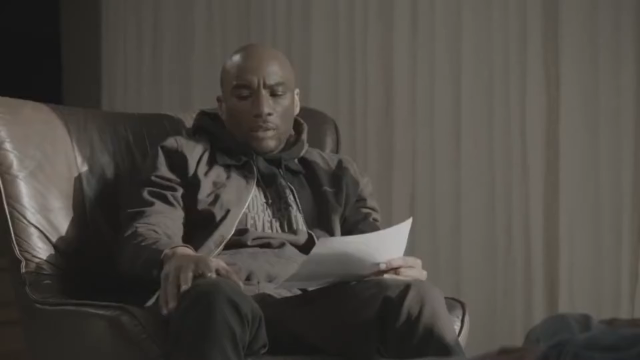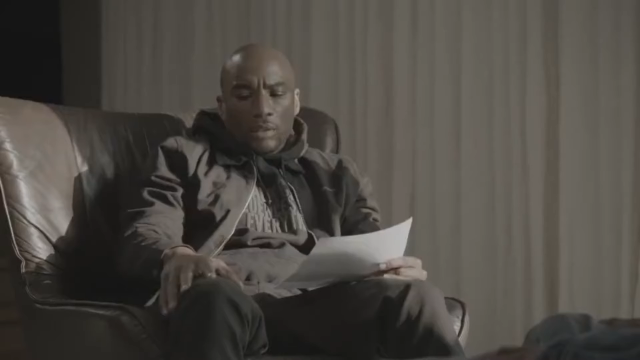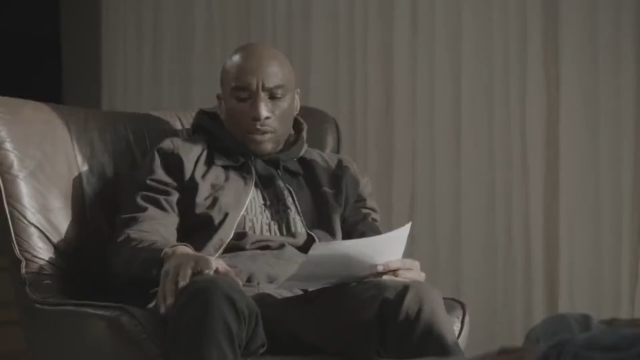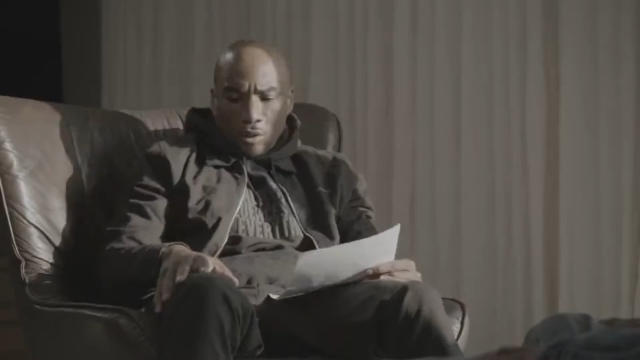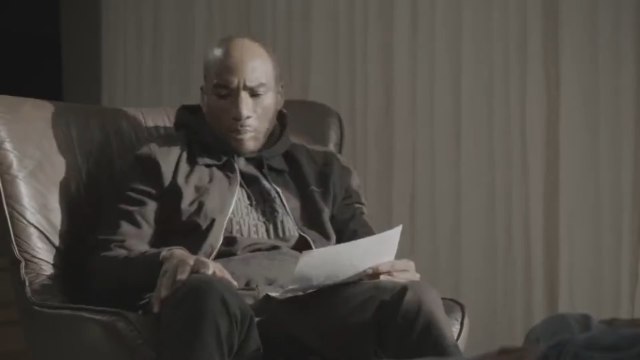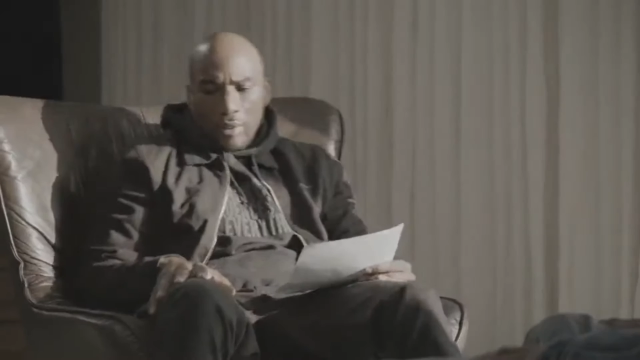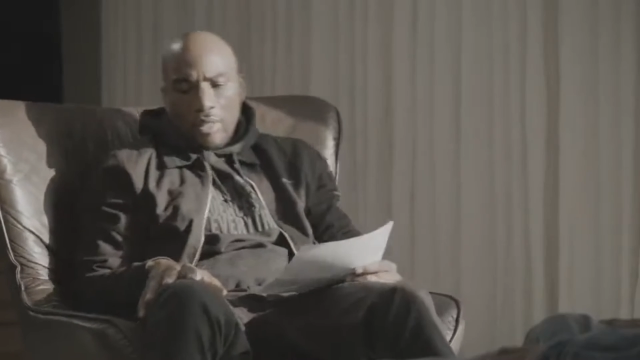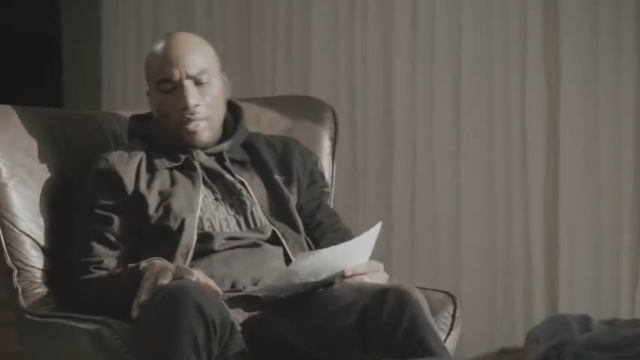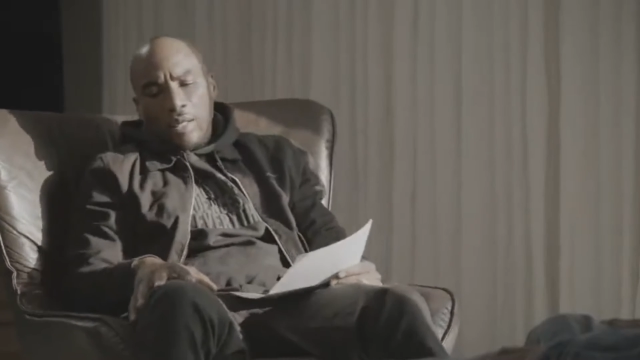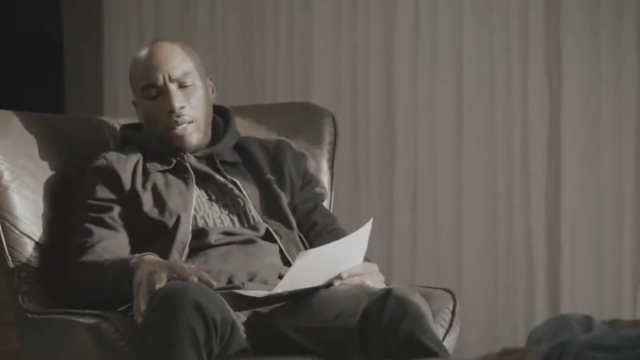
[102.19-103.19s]
Let's talk
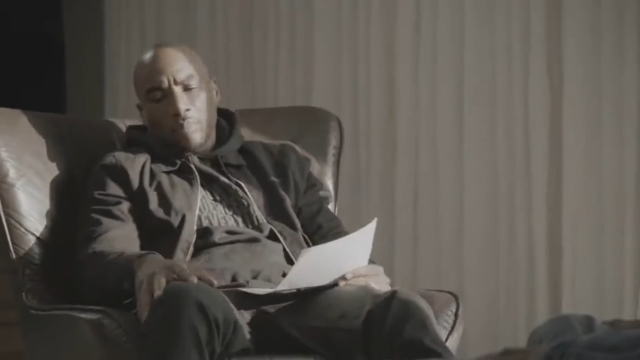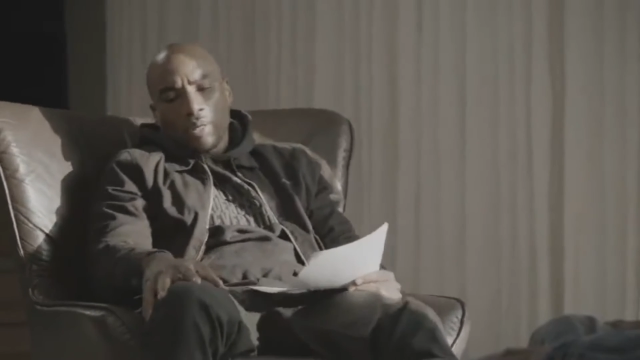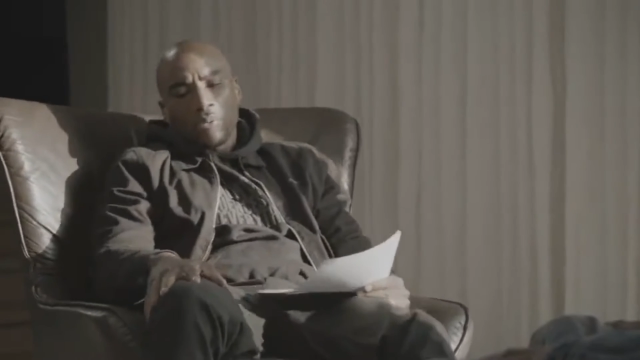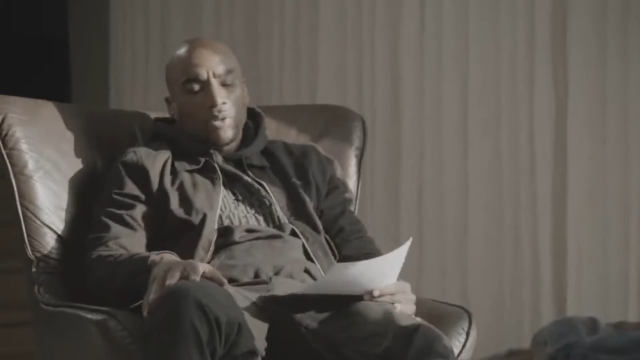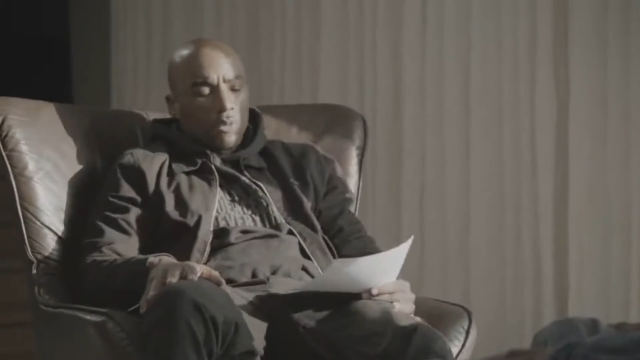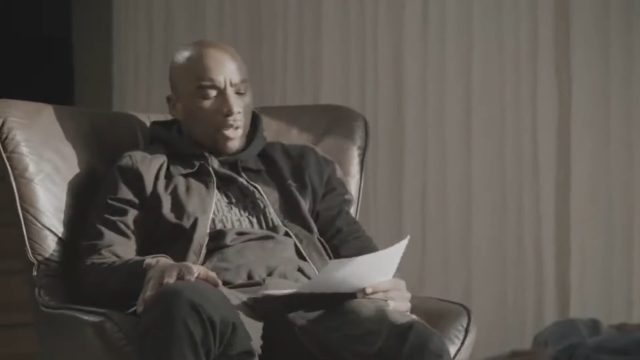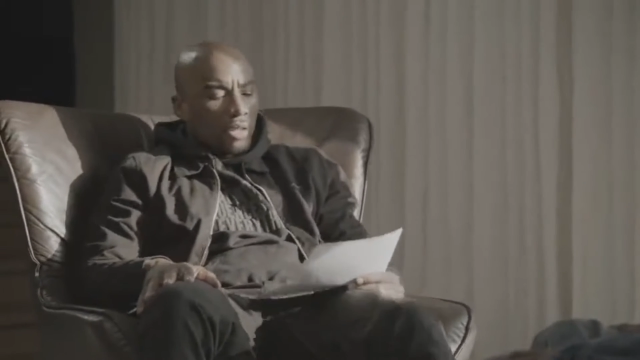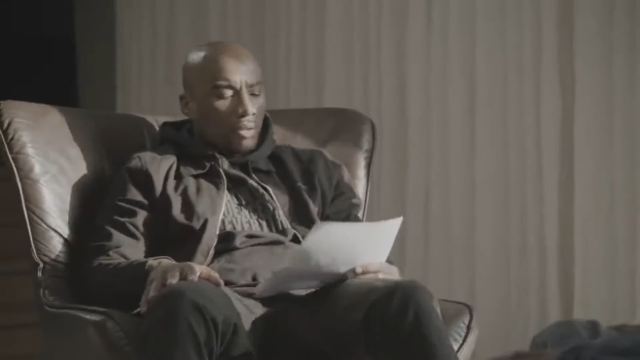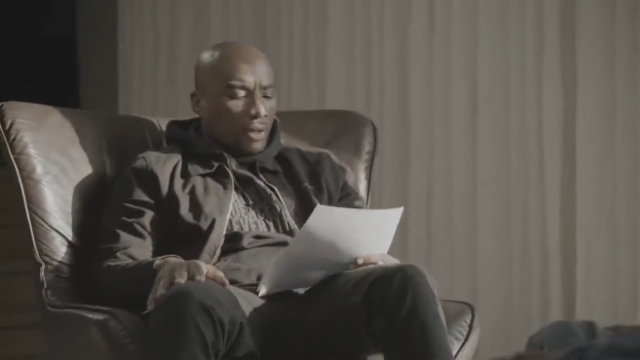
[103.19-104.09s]
about that night, man. When